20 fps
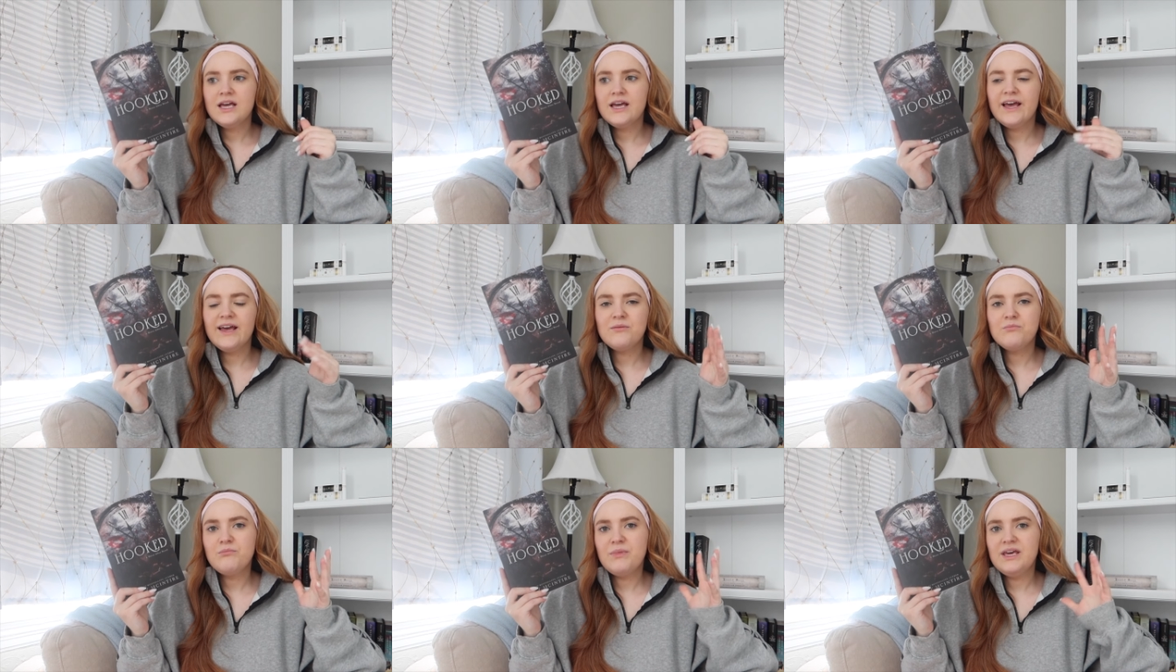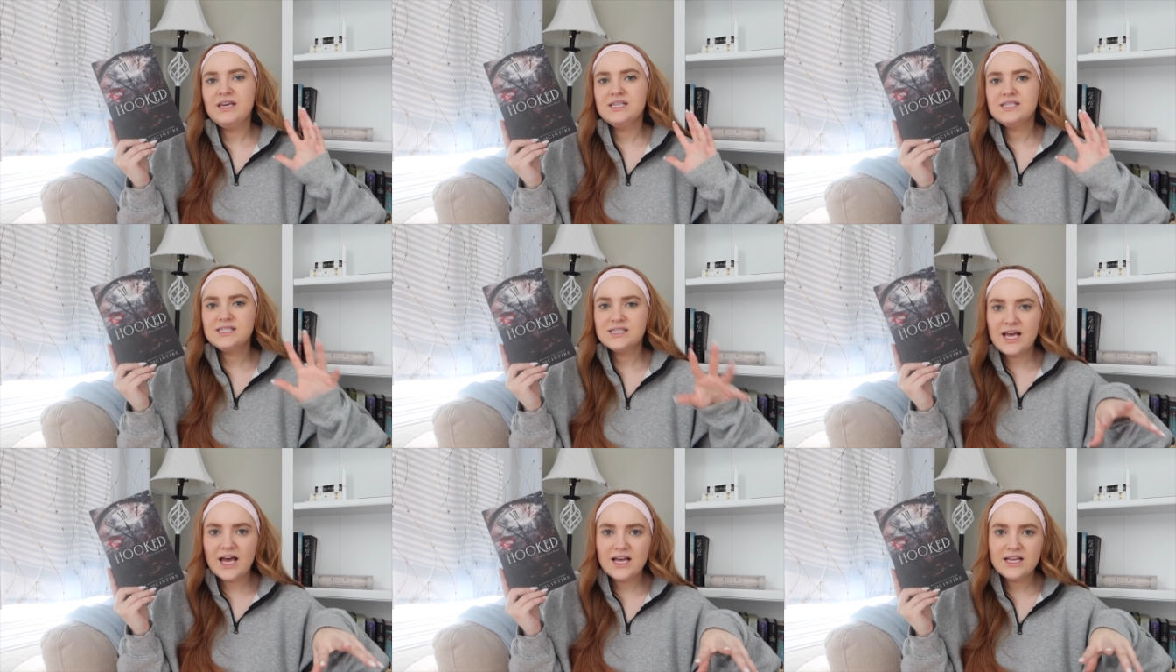it
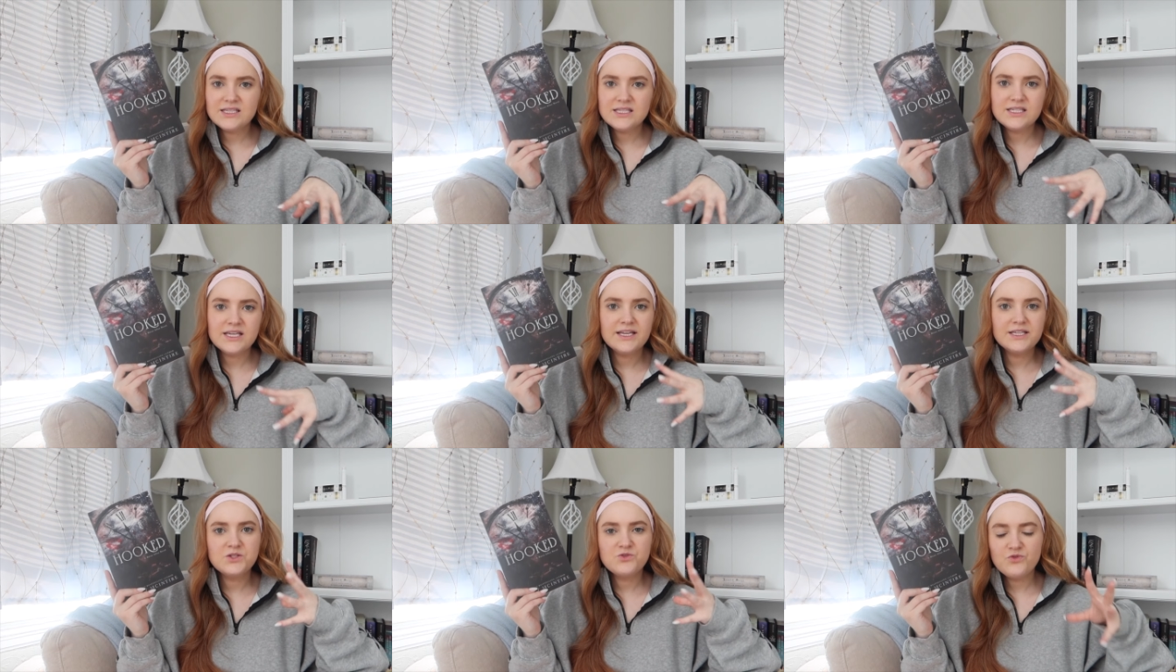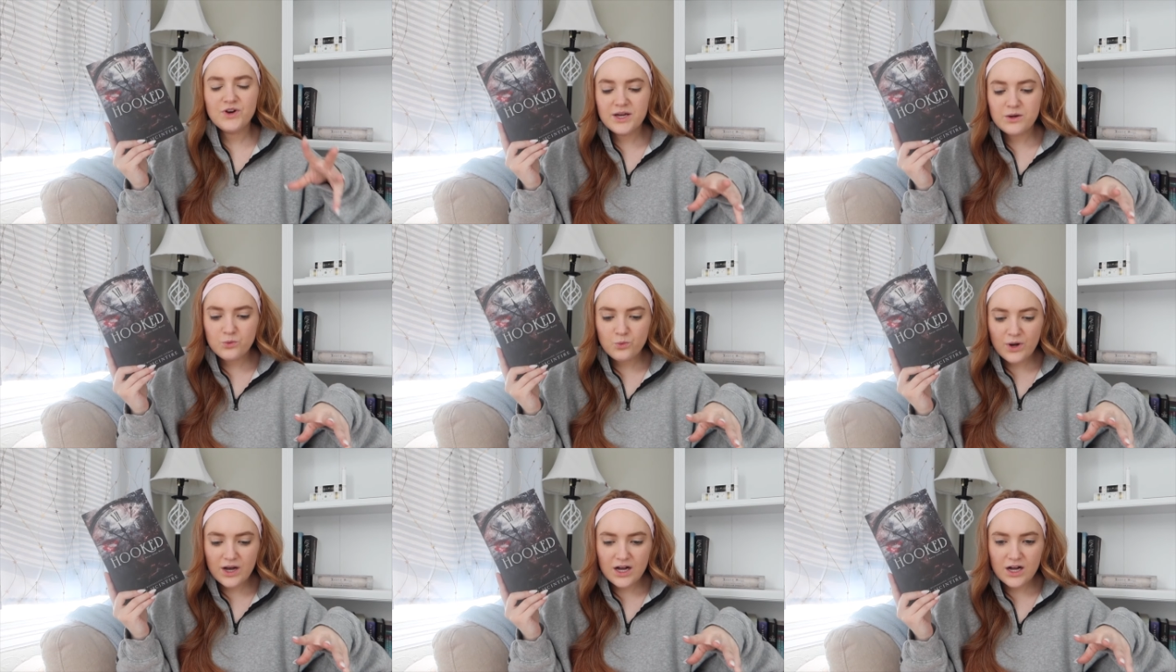makes sense, it's
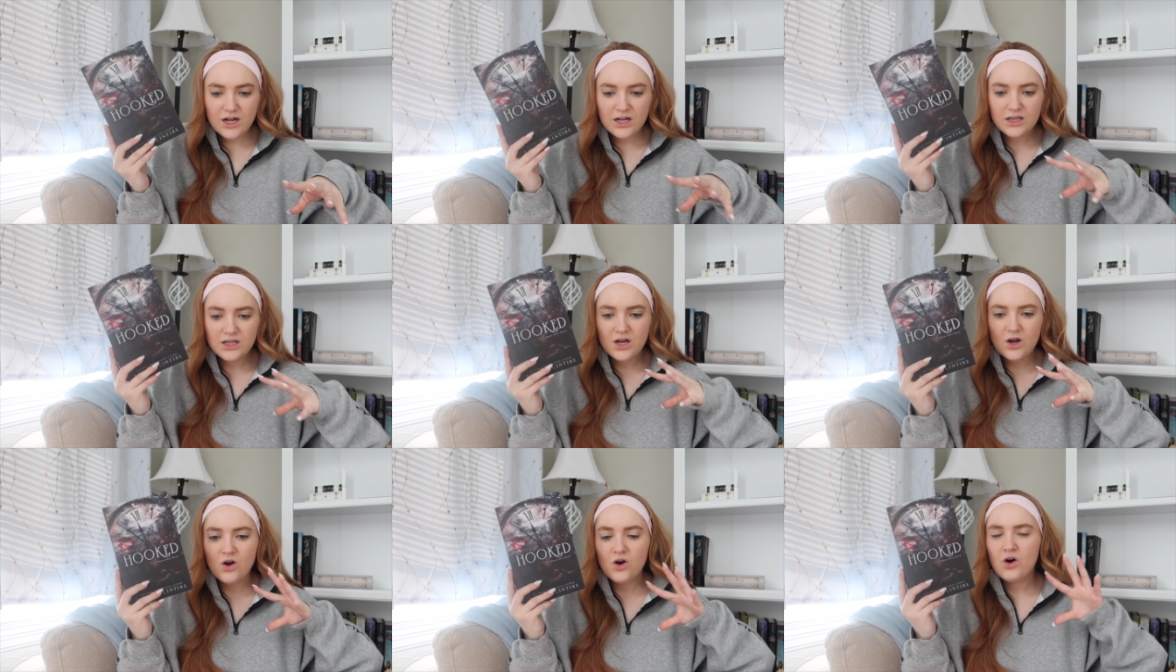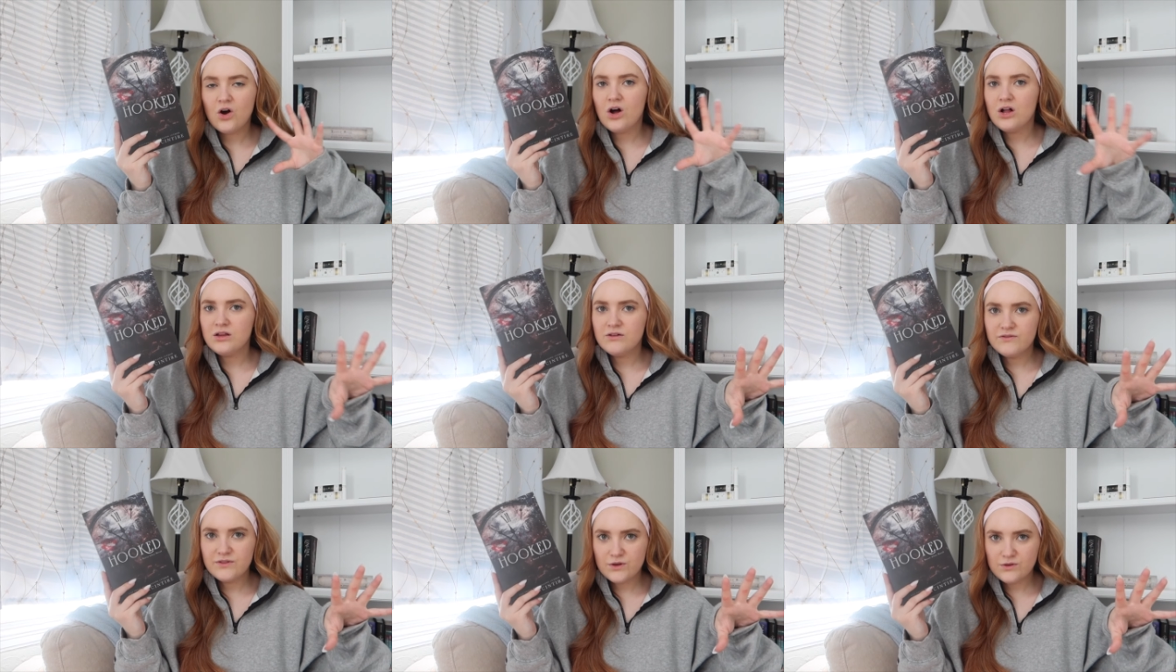written well,
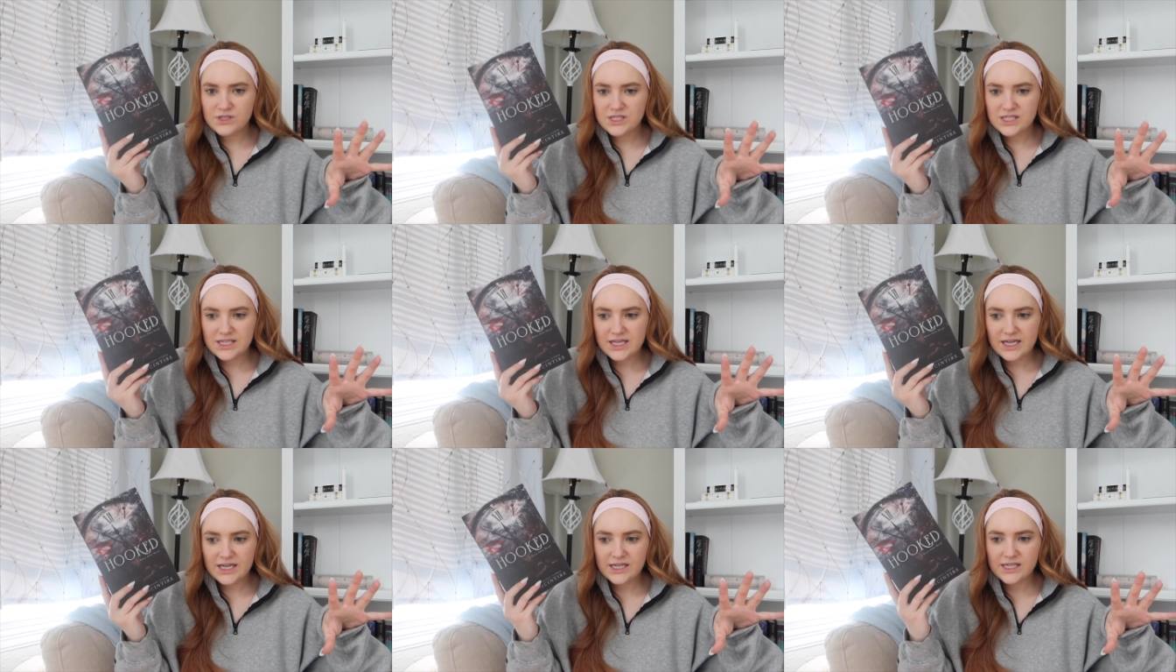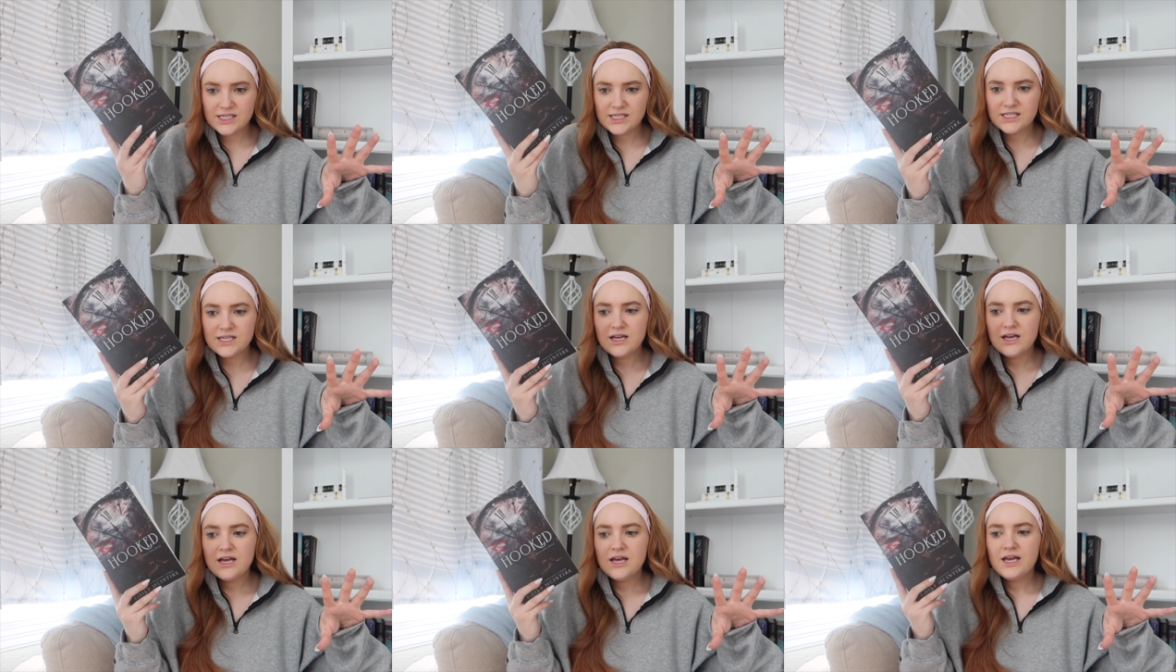all of those things.